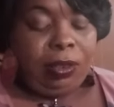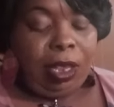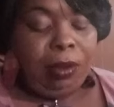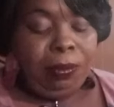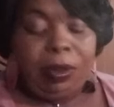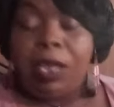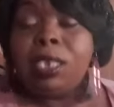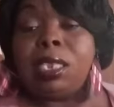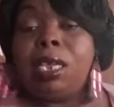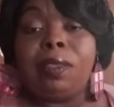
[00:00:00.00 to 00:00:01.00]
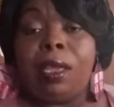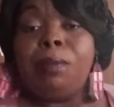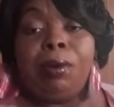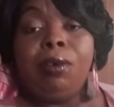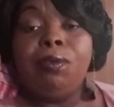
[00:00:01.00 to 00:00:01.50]
they they said
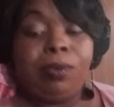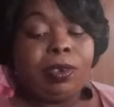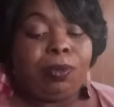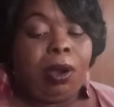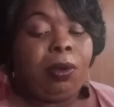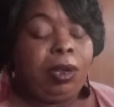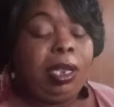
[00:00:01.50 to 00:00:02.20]
they both was wrong